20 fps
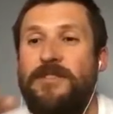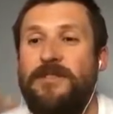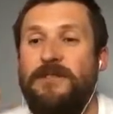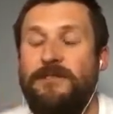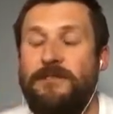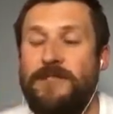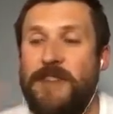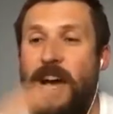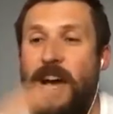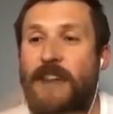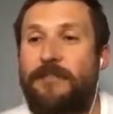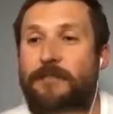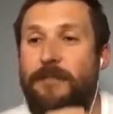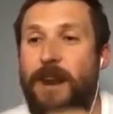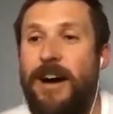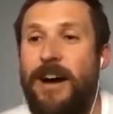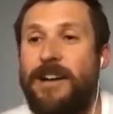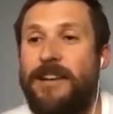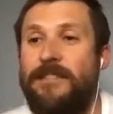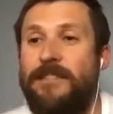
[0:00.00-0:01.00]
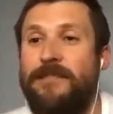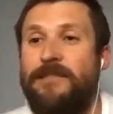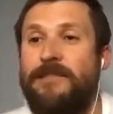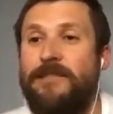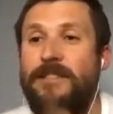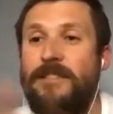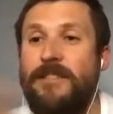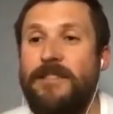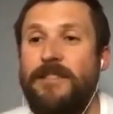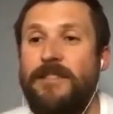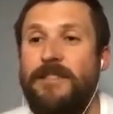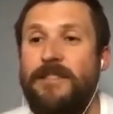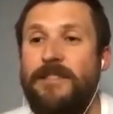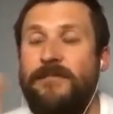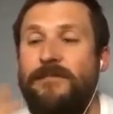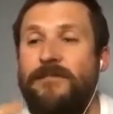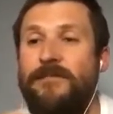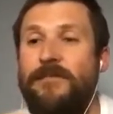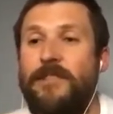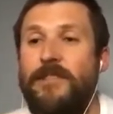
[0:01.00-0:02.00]
Dave Martin, the
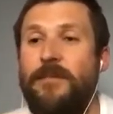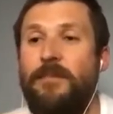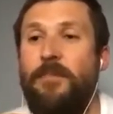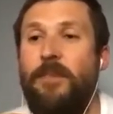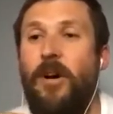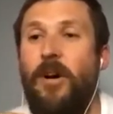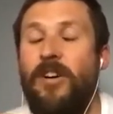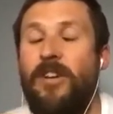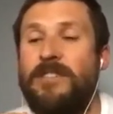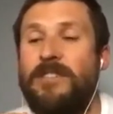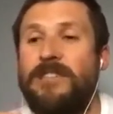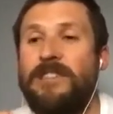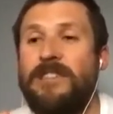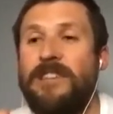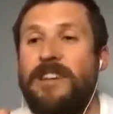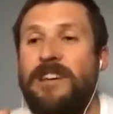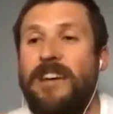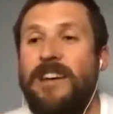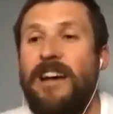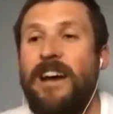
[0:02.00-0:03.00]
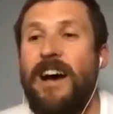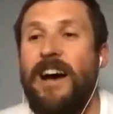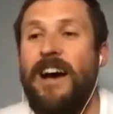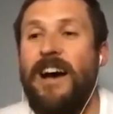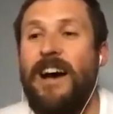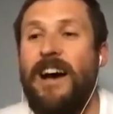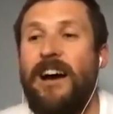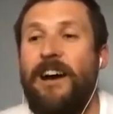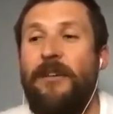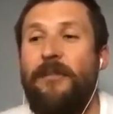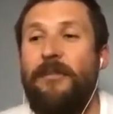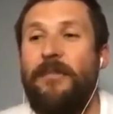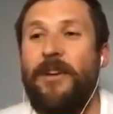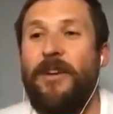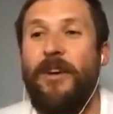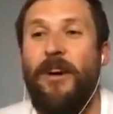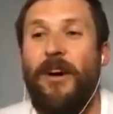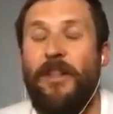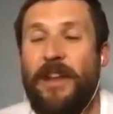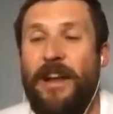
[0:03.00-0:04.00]
boss, the
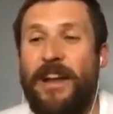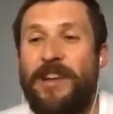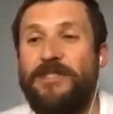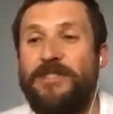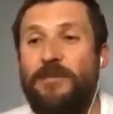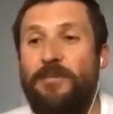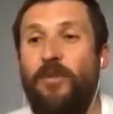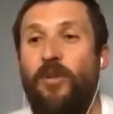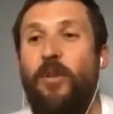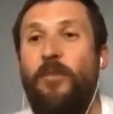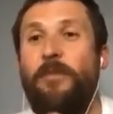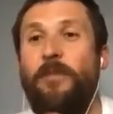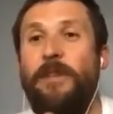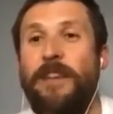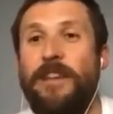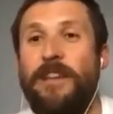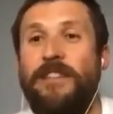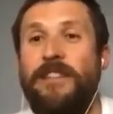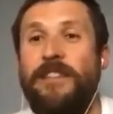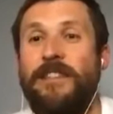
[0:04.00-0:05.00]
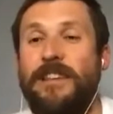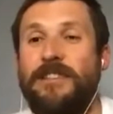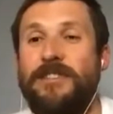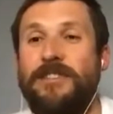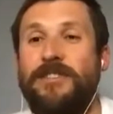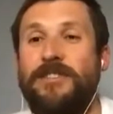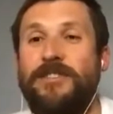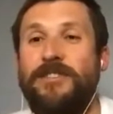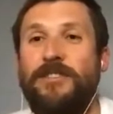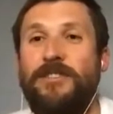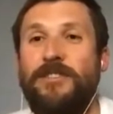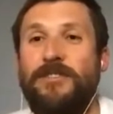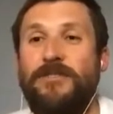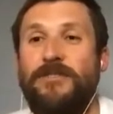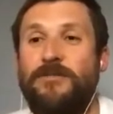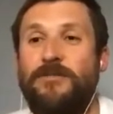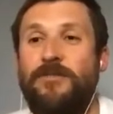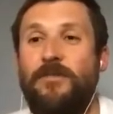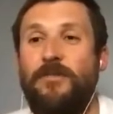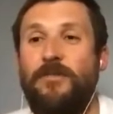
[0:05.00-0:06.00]
guy that actually brought me into the institute,
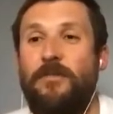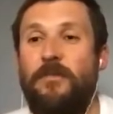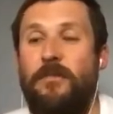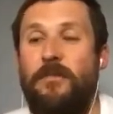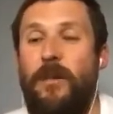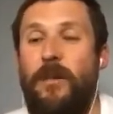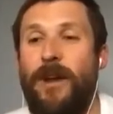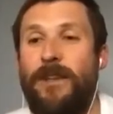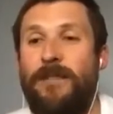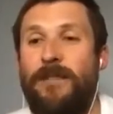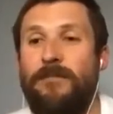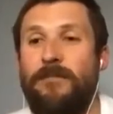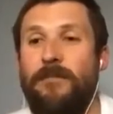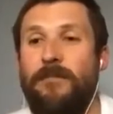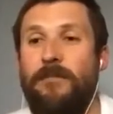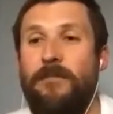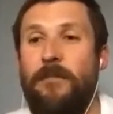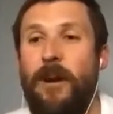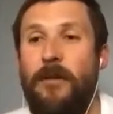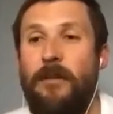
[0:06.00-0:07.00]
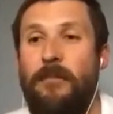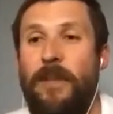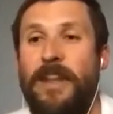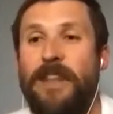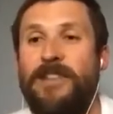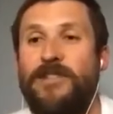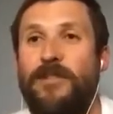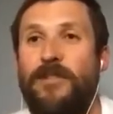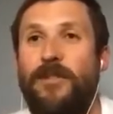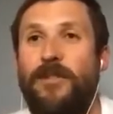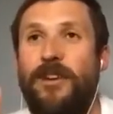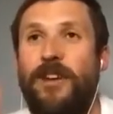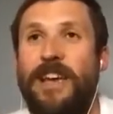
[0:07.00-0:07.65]
who's my mentor.